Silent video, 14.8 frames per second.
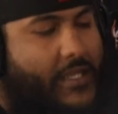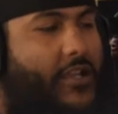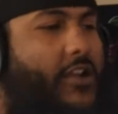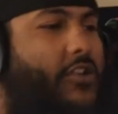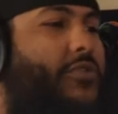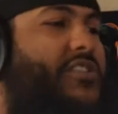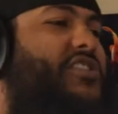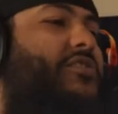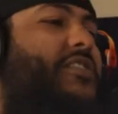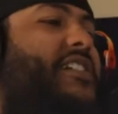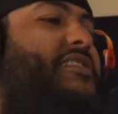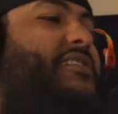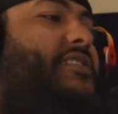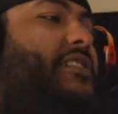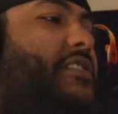know what's
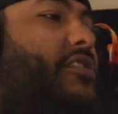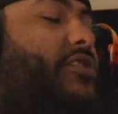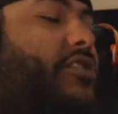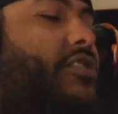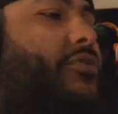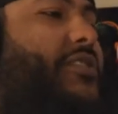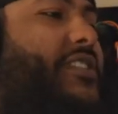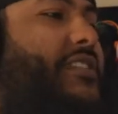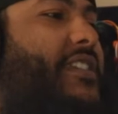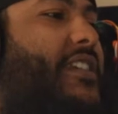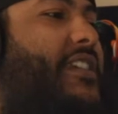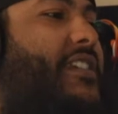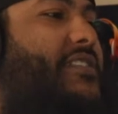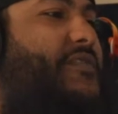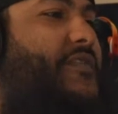crazy? You know what the
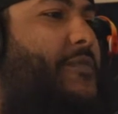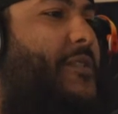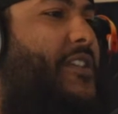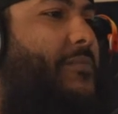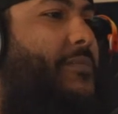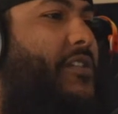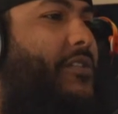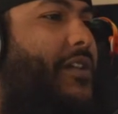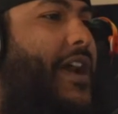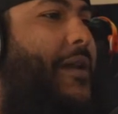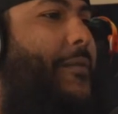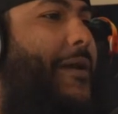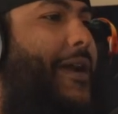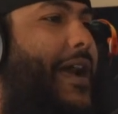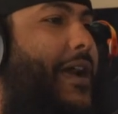thing is for me, bro.
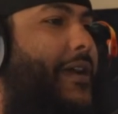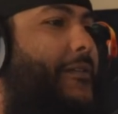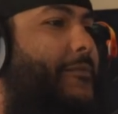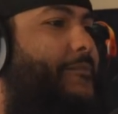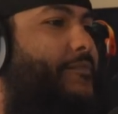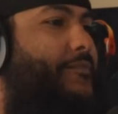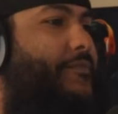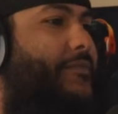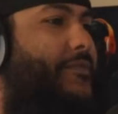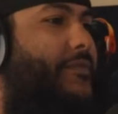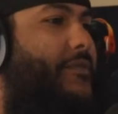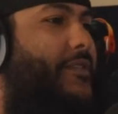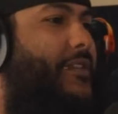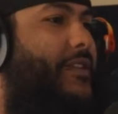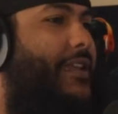I'm,
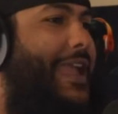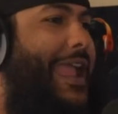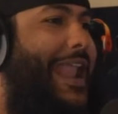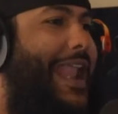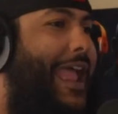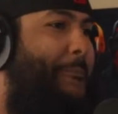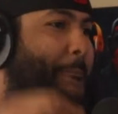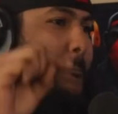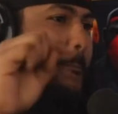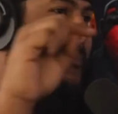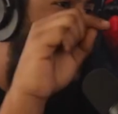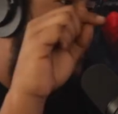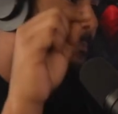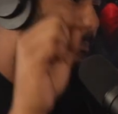and I, I'm